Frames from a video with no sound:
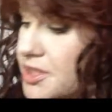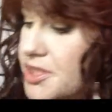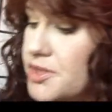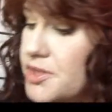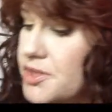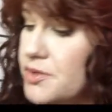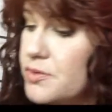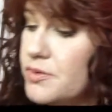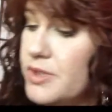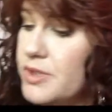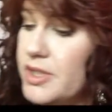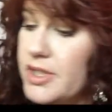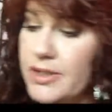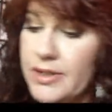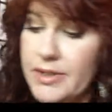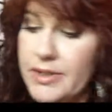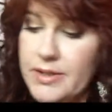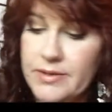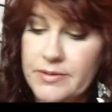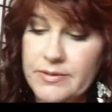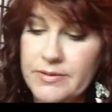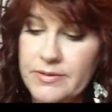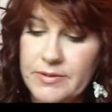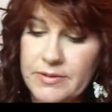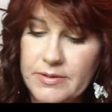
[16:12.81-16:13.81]
to the
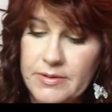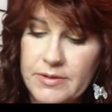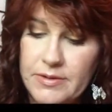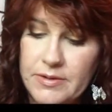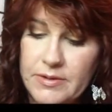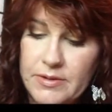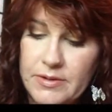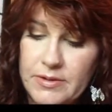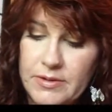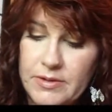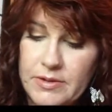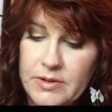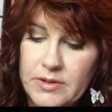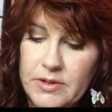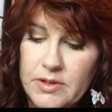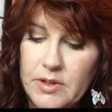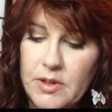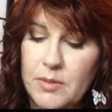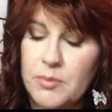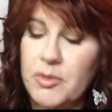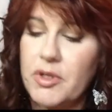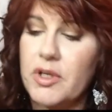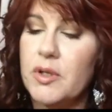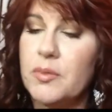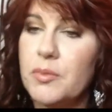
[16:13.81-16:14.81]

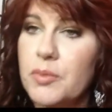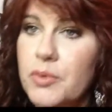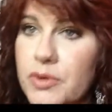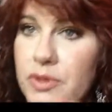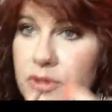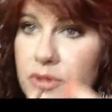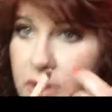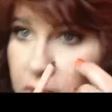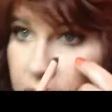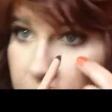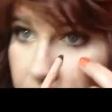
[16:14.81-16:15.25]
I'm gonna put